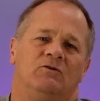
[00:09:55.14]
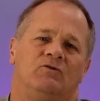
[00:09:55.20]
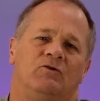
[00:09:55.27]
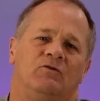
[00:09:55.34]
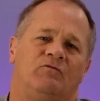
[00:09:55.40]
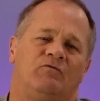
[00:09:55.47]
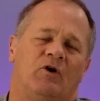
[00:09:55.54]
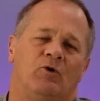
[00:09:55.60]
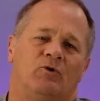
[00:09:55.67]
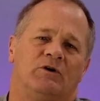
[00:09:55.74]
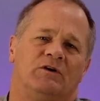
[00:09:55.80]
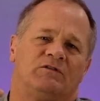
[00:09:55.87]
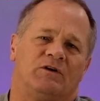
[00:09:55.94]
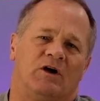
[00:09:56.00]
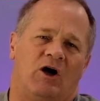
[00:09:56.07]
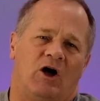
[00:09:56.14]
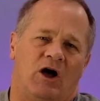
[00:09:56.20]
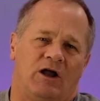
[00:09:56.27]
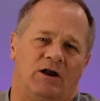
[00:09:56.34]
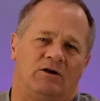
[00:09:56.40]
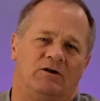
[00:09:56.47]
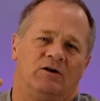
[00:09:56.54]
to focus
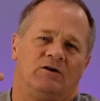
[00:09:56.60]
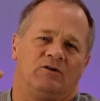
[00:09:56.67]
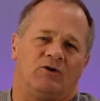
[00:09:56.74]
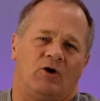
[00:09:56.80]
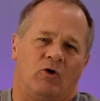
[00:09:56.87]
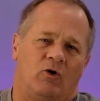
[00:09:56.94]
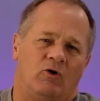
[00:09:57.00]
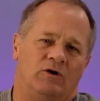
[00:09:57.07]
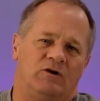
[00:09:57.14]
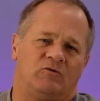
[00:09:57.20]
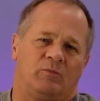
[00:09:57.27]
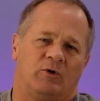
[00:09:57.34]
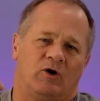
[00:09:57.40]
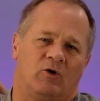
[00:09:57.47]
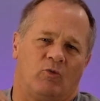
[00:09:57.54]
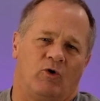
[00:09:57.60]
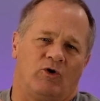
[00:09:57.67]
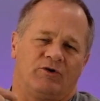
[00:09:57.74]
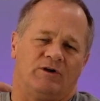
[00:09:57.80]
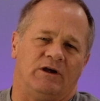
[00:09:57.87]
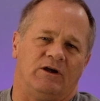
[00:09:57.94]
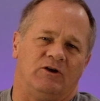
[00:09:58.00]
on the Holy Spirit
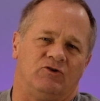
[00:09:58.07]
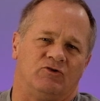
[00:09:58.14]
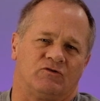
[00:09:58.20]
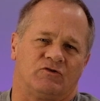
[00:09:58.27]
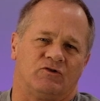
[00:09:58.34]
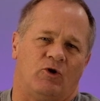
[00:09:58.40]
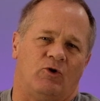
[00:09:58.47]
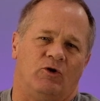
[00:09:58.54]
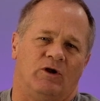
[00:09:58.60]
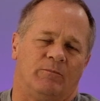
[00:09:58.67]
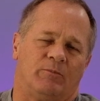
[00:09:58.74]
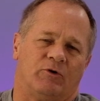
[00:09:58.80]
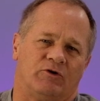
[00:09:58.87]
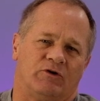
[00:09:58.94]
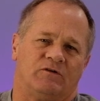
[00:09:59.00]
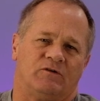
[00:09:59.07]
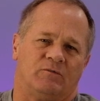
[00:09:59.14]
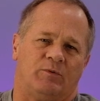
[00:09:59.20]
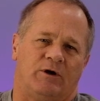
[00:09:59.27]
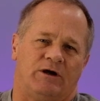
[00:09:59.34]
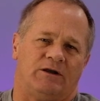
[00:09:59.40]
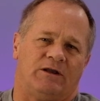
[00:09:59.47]
working in your soul and
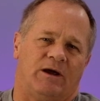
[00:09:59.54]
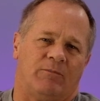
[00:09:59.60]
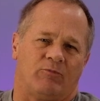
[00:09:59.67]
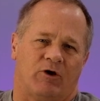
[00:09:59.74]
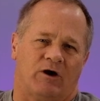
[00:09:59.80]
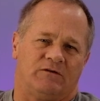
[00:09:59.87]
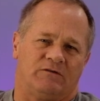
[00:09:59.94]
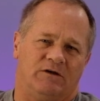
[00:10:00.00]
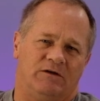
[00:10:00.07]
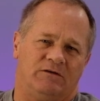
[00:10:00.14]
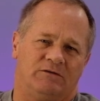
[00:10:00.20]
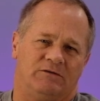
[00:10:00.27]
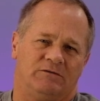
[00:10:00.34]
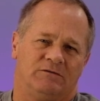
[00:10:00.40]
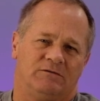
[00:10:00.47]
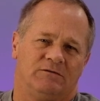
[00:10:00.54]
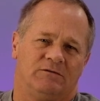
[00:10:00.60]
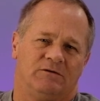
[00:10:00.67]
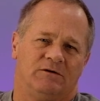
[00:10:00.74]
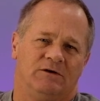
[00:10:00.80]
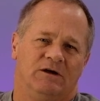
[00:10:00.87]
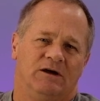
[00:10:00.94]
participate in that process?
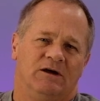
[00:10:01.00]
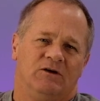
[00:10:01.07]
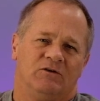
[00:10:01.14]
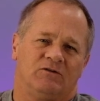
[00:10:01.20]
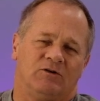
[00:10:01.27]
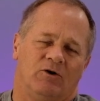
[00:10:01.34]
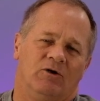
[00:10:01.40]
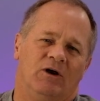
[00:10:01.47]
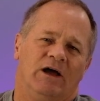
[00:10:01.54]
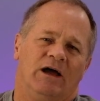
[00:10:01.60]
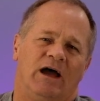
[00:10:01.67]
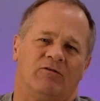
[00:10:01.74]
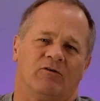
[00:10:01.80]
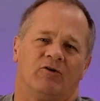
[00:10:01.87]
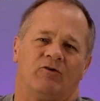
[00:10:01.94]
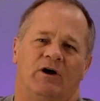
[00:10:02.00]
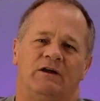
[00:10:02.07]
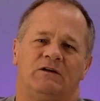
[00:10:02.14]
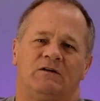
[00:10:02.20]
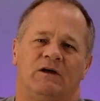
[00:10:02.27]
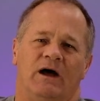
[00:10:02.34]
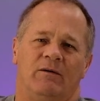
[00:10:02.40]
So have a
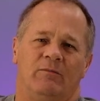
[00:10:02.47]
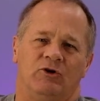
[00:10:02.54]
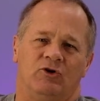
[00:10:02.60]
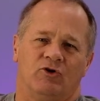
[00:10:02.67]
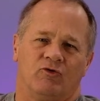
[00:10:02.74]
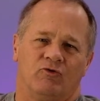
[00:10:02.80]
great time in your